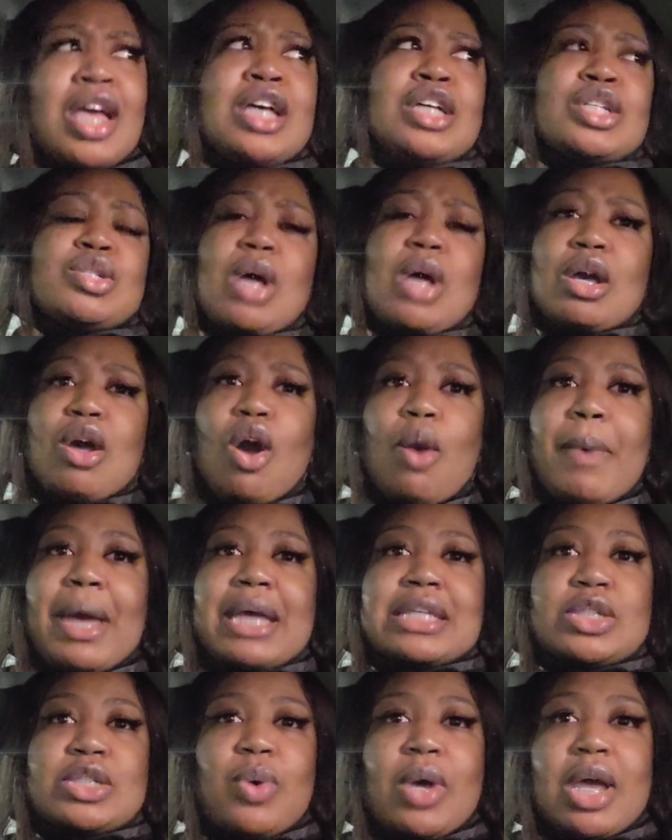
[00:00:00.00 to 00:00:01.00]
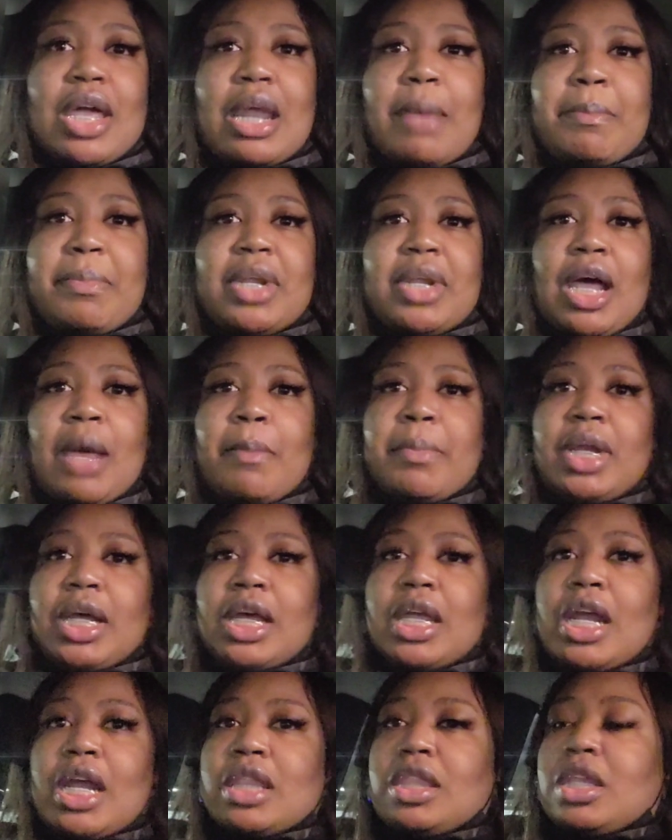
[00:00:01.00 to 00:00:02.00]
so I go back to it and I'm
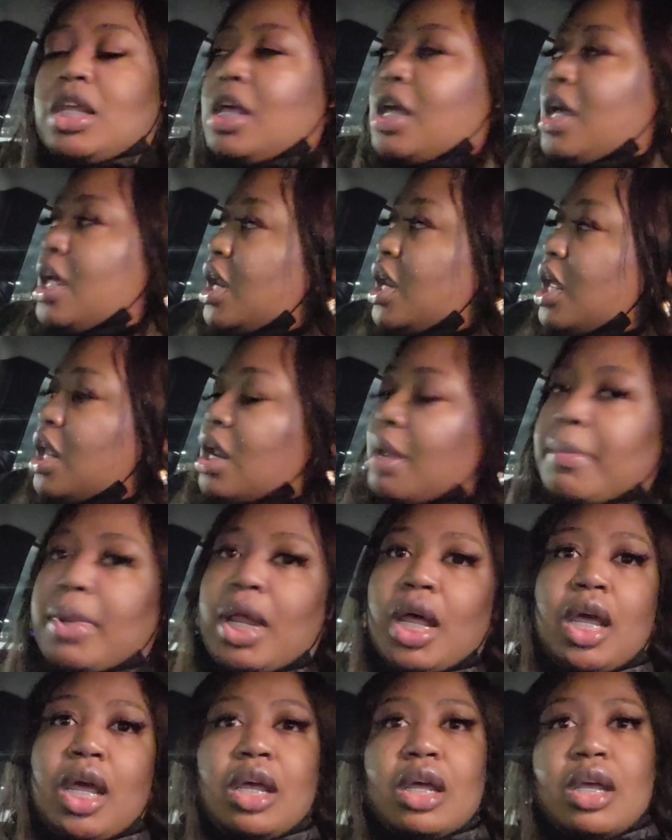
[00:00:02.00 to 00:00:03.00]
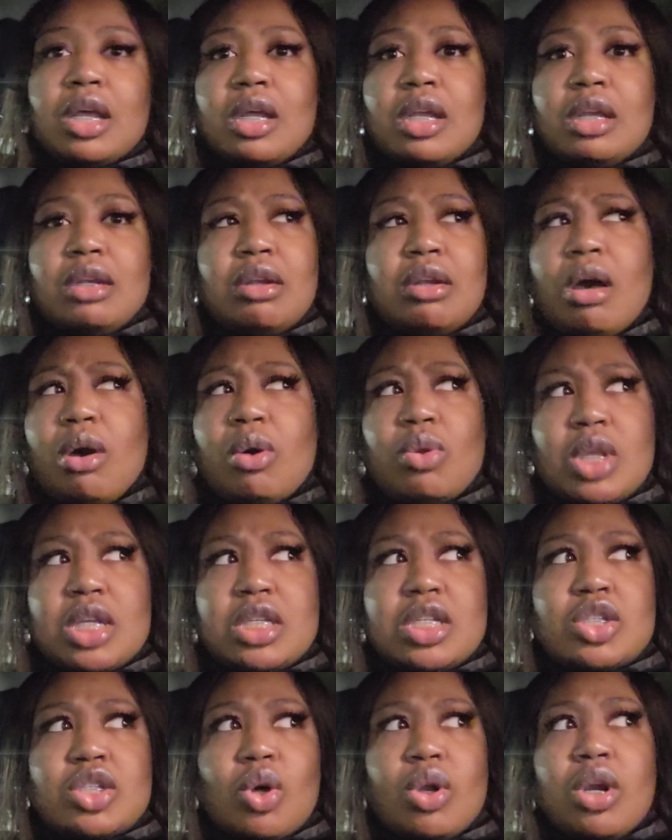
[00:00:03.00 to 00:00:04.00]
looking at the edit and I'm like, no,
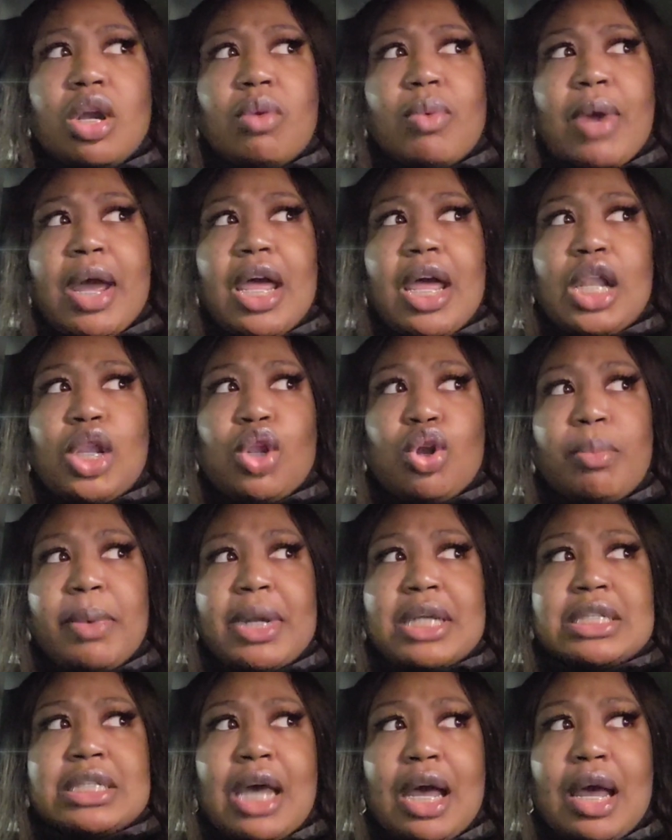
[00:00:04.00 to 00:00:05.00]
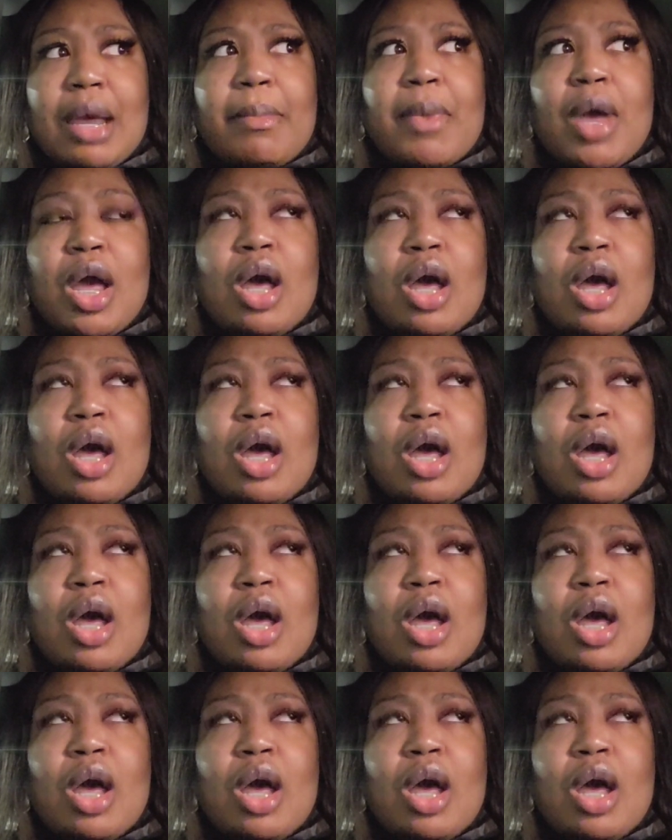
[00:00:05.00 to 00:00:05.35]
this is on here right a little bit of time.